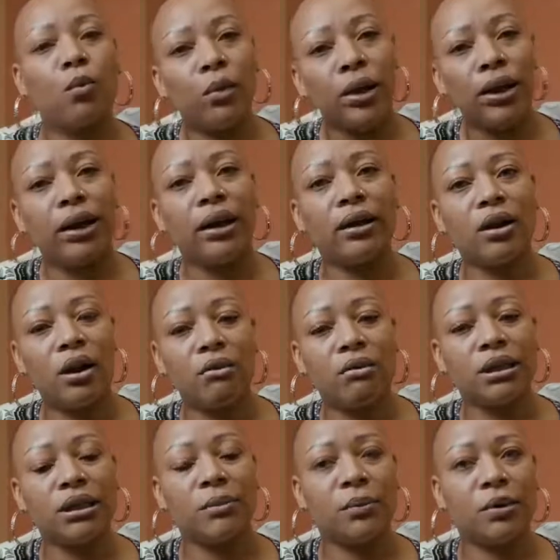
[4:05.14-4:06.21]
we're
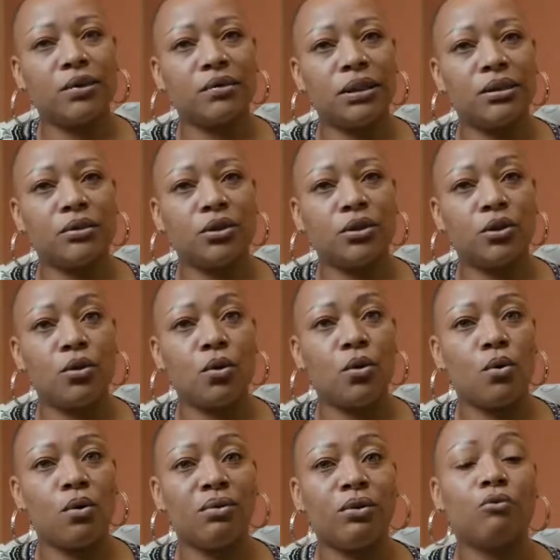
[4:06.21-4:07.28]
encouraging persons to
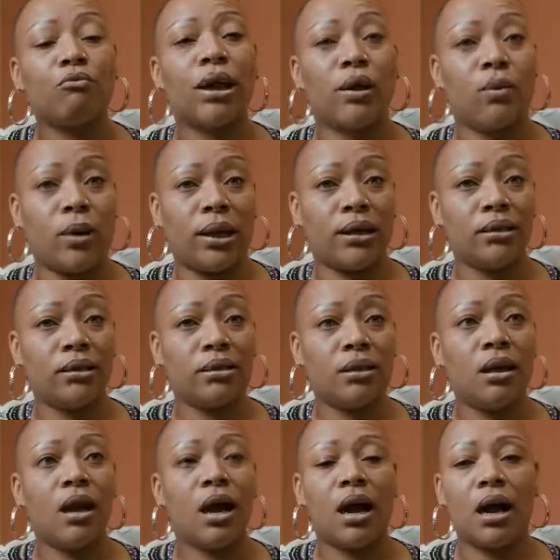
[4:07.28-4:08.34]
go the right ways.
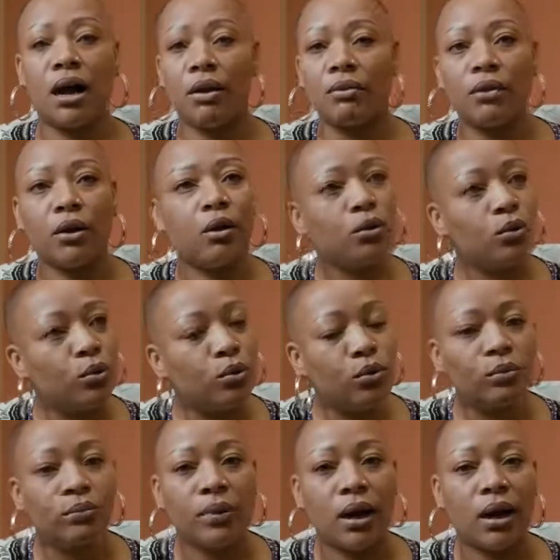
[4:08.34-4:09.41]
The
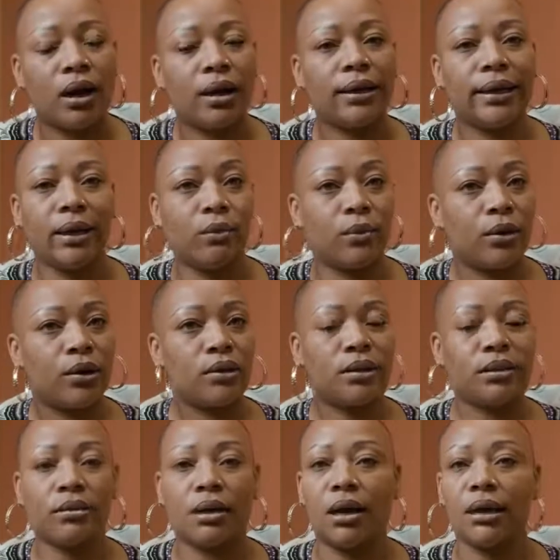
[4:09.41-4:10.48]
WHO
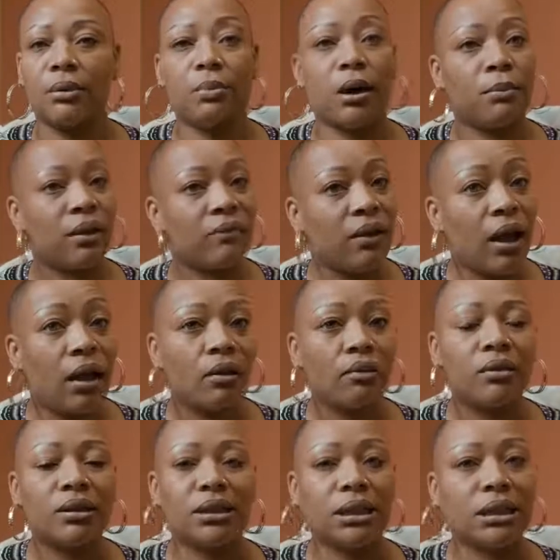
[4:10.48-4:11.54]
networks, Department of
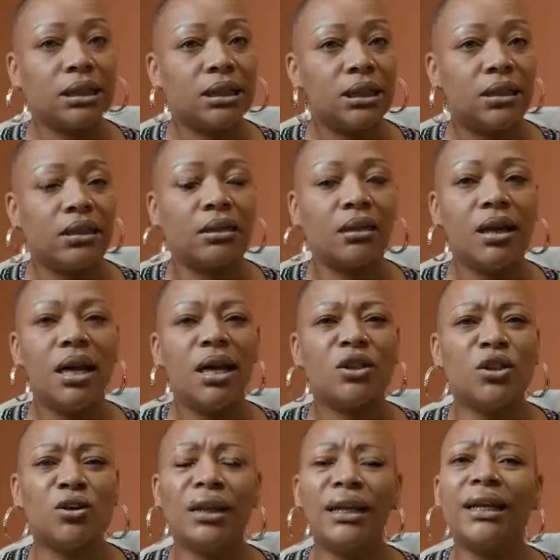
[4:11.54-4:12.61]
Health, CDC,
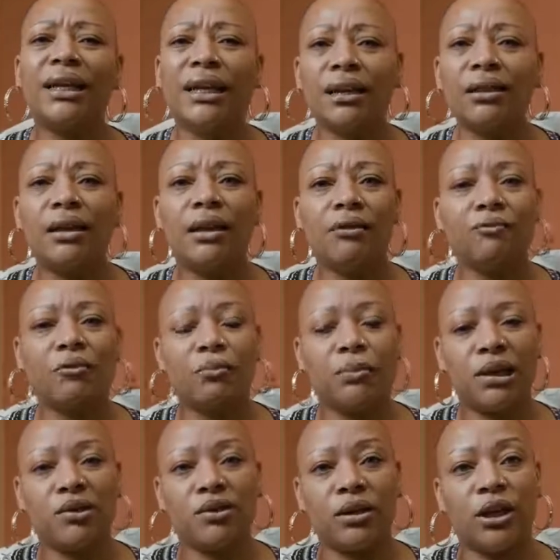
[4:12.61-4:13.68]
so you can get the
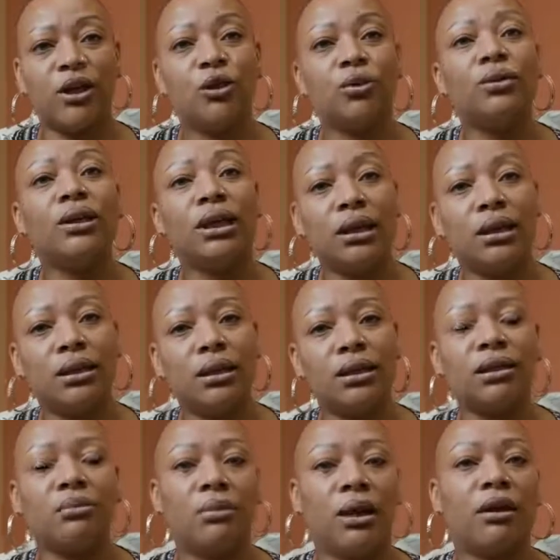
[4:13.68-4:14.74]
information that you need
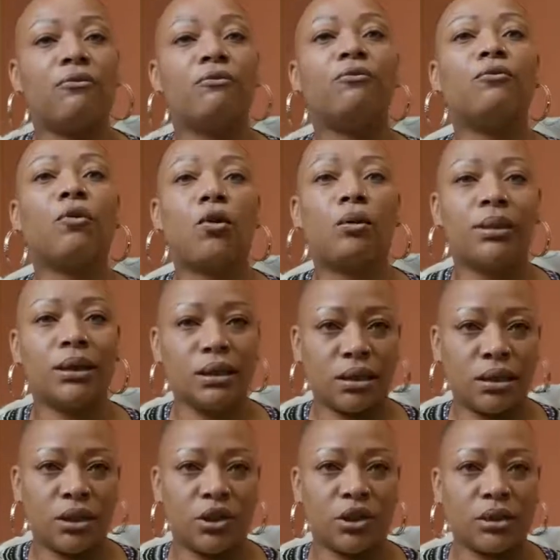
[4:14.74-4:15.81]
to make informed
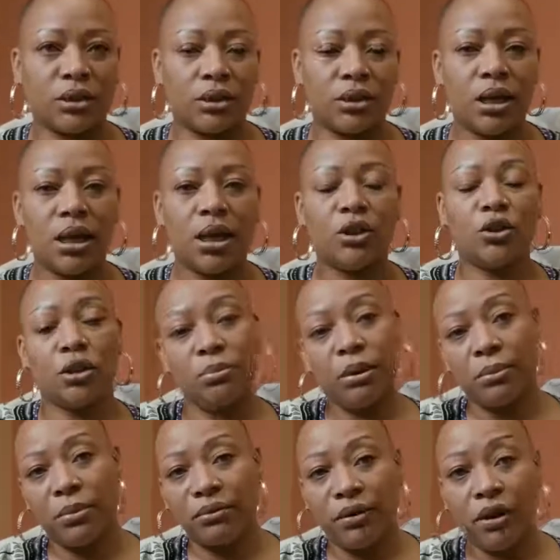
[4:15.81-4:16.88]
decisions. So the
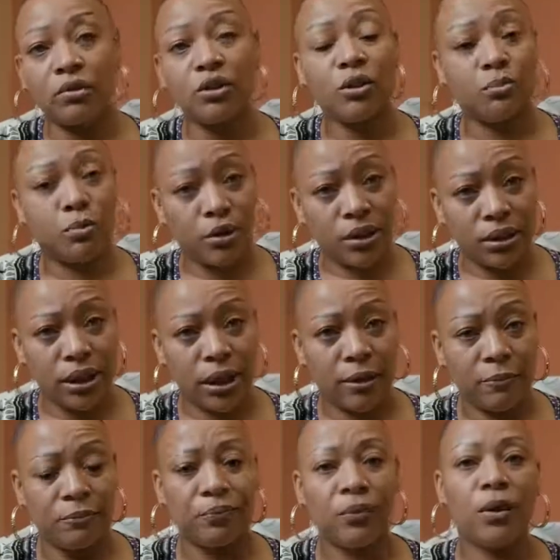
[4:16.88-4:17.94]
Department of Health supports that.
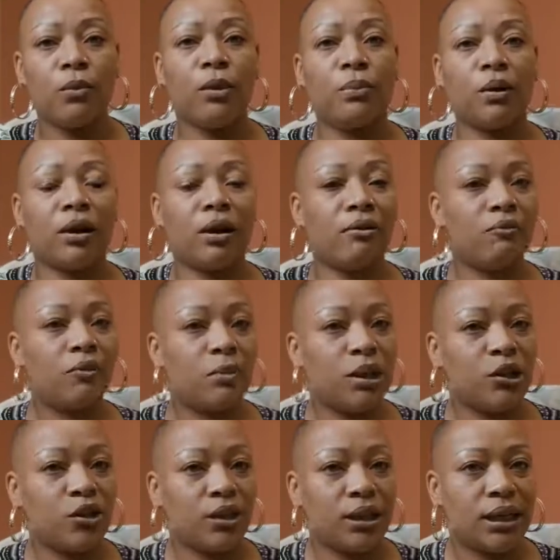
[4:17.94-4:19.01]
We put our
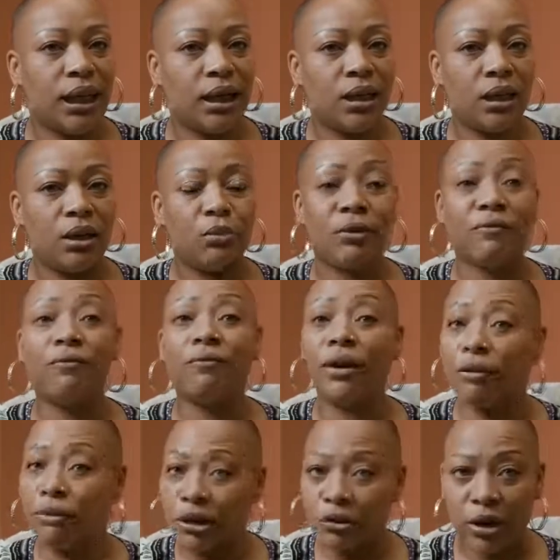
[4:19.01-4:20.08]
information daily. We're
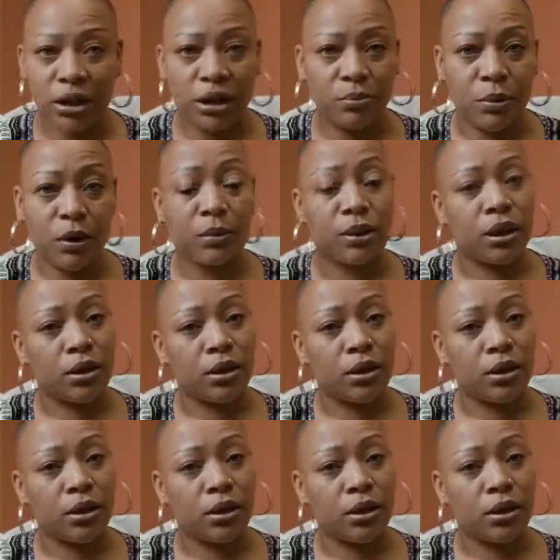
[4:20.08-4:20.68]
very transparent with the